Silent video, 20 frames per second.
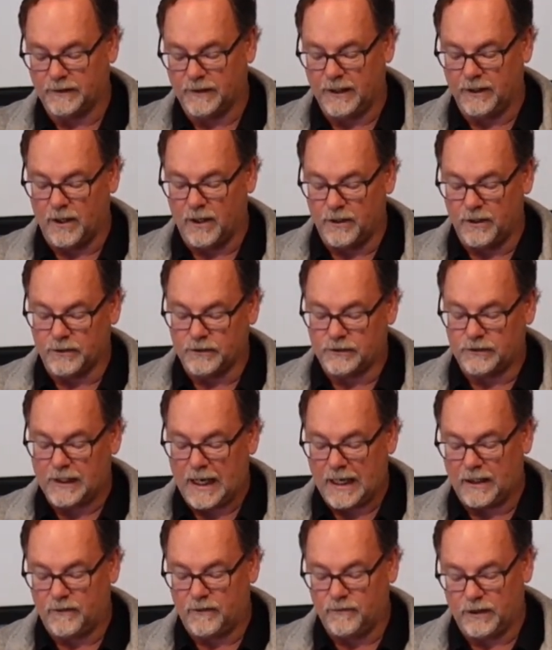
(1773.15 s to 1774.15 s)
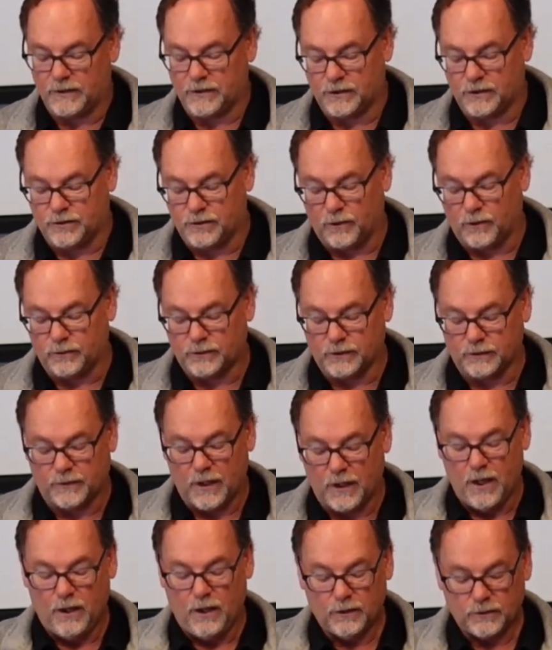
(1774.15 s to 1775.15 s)
And on their second visit, Joseph
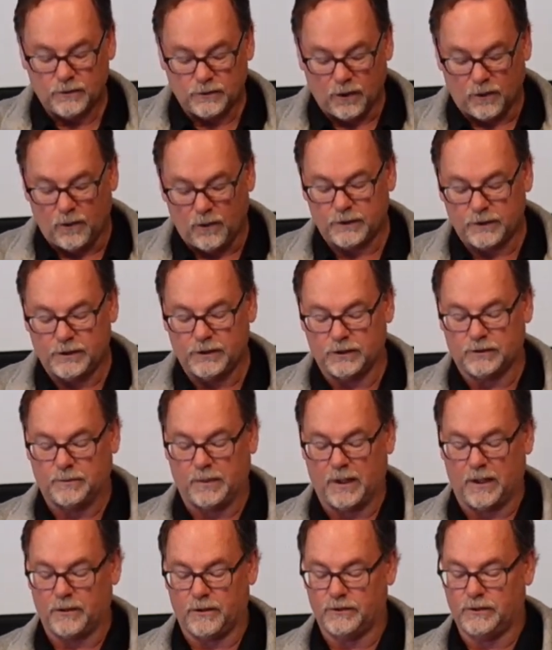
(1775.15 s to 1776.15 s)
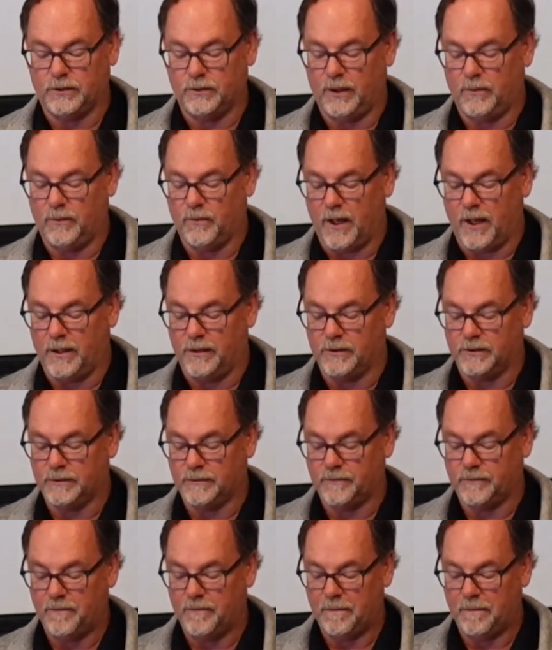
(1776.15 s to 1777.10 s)
told his brothers who he was.